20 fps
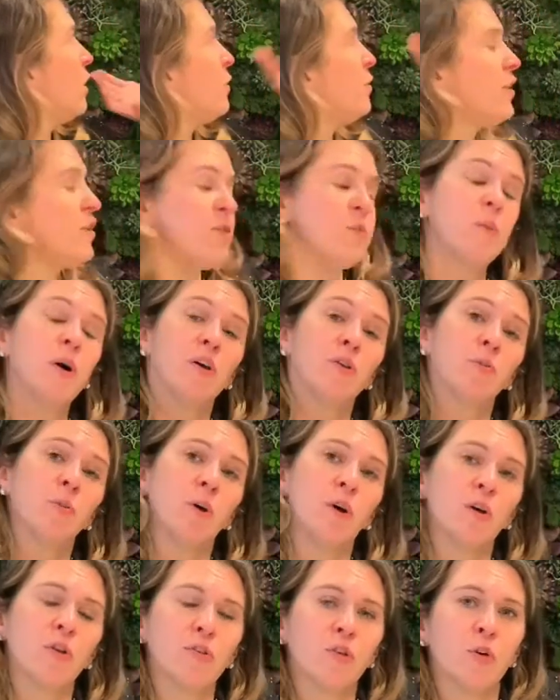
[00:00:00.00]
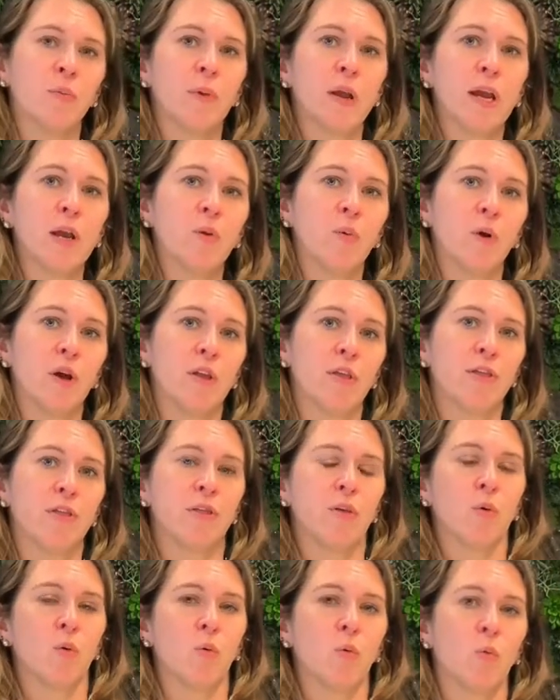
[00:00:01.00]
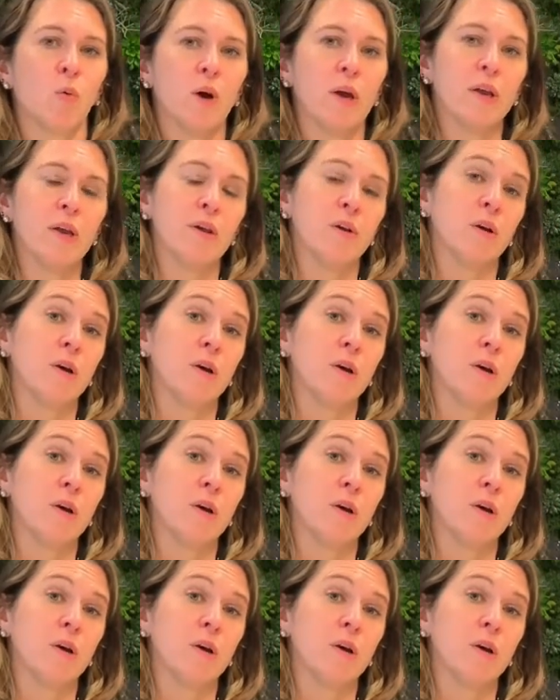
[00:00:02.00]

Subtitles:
These moss walls are made with what